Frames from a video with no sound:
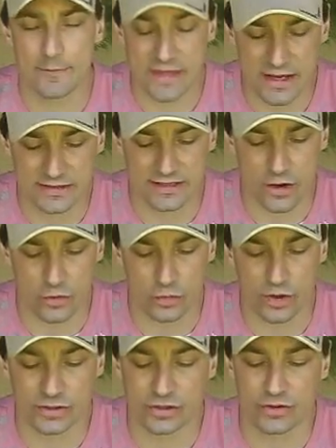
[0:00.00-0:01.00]
Here's how it
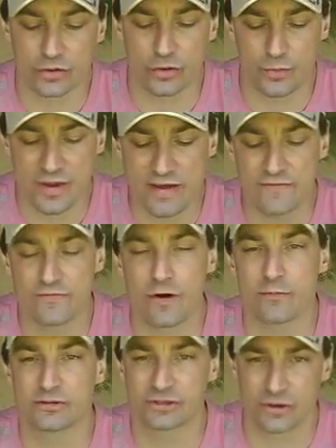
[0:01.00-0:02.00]
works. It could be
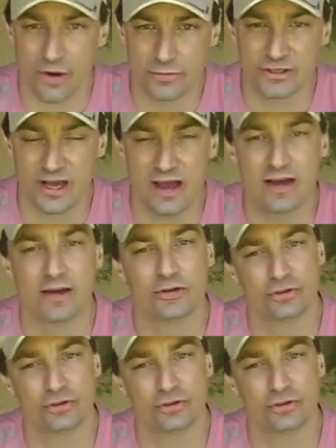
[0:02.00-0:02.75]
from Scripture.